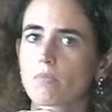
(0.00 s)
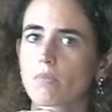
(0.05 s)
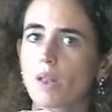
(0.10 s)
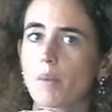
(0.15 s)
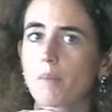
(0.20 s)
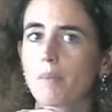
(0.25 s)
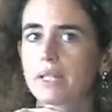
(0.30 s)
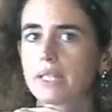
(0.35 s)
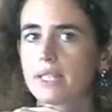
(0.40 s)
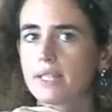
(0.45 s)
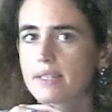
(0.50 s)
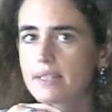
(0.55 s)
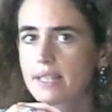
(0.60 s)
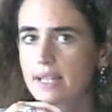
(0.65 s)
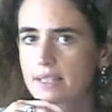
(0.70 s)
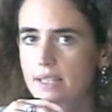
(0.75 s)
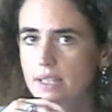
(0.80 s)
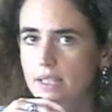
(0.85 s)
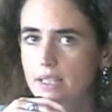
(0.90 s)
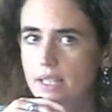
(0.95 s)
But this
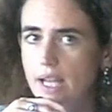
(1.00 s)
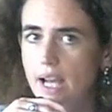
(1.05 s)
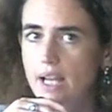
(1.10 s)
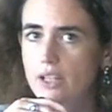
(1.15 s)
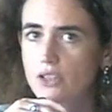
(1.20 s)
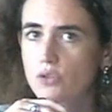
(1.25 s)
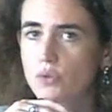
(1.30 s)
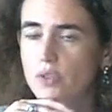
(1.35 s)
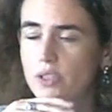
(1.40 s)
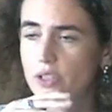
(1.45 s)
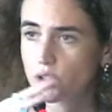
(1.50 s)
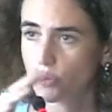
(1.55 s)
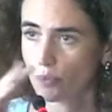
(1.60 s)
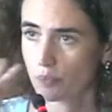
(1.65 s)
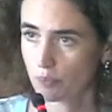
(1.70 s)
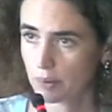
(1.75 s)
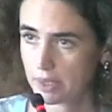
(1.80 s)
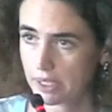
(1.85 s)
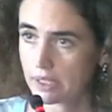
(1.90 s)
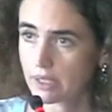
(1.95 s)
doesn't answer
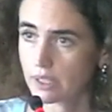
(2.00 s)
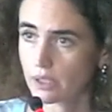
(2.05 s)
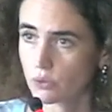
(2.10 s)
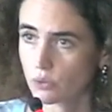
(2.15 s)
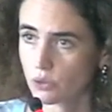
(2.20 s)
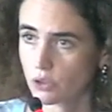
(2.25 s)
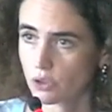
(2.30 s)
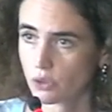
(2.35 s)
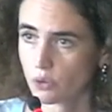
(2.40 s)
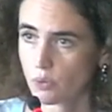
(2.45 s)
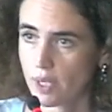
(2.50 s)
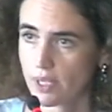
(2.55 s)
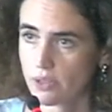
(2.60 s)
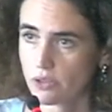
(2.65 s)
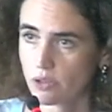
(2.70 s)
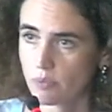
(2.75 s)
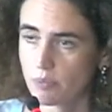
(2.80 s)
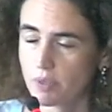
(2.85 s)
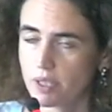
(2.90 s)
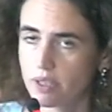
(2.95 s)
completely to your
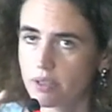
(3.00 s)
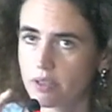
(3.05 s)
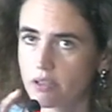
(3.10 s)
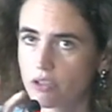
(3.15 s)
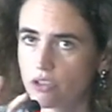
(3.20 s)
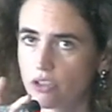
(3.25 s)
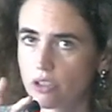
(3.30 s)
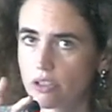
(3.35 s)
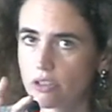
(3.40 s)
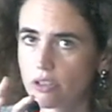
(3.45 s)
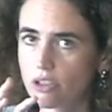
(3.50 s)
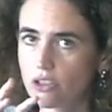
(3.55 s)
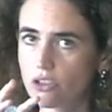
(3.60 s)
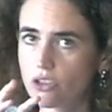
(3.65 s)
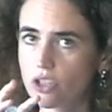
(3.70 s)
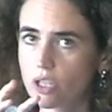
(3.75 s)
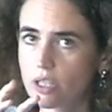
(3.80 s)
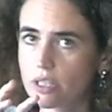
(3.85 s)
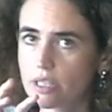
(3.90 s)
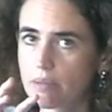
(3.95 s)
question because it's not
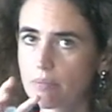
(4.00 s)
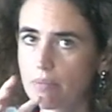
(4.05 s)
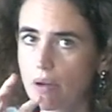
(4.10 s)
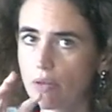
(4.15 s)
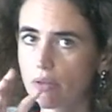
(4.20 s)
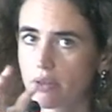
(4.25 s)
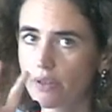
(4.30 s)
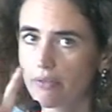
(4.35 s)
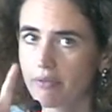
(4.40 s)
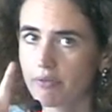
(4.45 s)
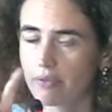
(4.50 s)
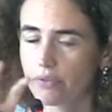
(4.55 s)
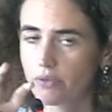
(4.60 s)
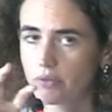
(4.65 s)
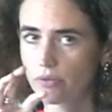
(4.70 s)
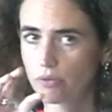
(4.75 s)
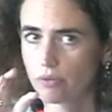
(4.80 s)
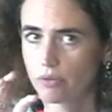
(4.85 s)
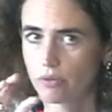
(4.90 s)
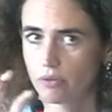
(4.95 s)
just about the
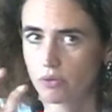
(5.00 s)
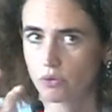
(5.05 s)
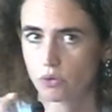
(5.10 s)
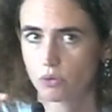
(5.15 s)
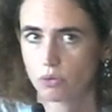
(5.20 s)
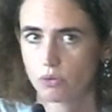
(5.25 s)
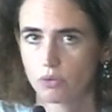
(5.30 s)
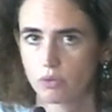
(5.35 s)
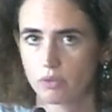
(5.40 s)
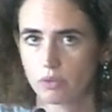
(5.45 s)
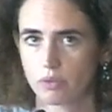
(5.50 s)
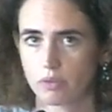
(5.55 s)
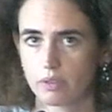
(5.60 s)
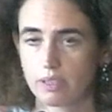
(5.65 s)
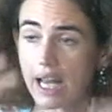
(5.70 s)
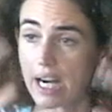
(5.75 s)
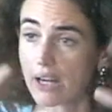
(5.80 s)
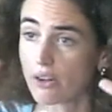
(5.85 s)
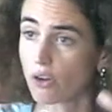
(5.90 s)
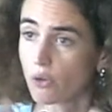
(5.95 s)

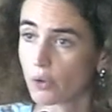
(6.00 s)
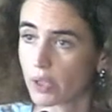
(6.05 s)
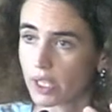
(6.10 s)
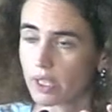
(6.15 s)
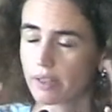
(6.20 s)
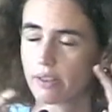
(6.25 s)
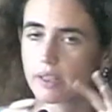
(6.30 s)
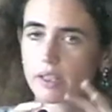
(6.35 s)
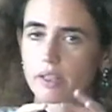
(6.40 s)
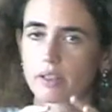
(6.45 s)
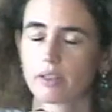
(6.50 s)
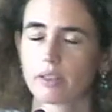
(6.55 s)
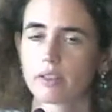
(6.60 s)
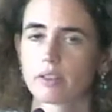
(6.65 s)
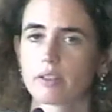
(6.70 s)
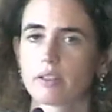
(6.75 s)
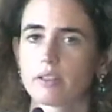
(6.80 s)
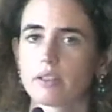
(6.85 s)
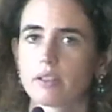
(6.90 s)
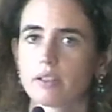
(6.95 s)
narrowing
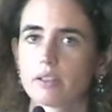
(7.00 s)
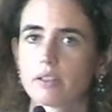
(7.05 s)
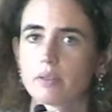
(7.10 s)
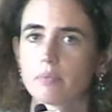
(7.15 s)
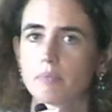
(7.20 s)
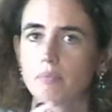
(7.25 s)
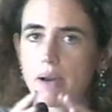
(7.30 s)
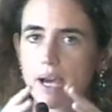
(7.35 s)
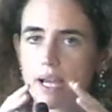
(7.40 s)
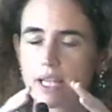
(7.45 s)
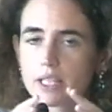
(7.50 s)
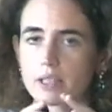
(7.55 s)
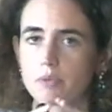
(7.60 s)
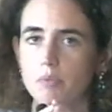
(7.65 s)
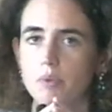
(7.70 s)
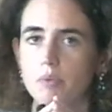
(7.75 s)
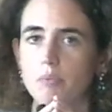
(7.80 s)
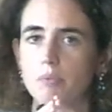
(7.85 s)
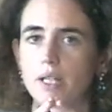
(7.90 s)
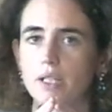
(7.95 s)
my
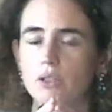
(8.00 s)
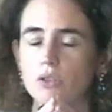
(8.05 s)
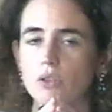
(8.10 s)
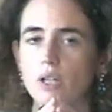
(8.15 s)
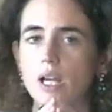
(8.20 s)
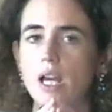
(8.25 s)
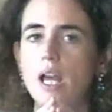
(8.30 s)
talk.